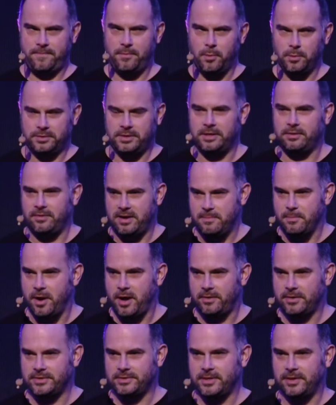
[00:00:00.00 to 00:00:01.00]
43
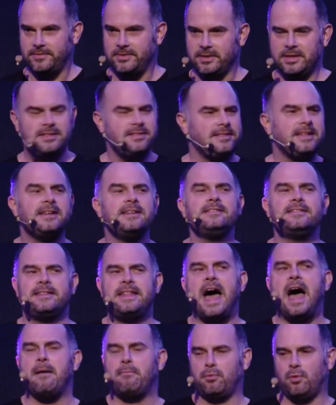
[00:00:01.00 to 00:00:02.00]
microservices? Let's dig into
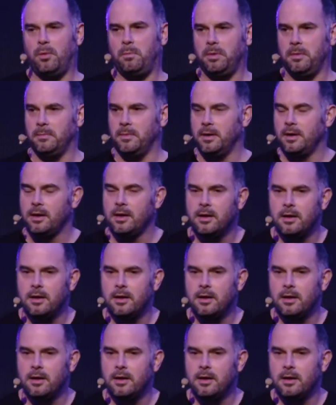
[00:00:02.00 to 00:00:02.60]
that problem.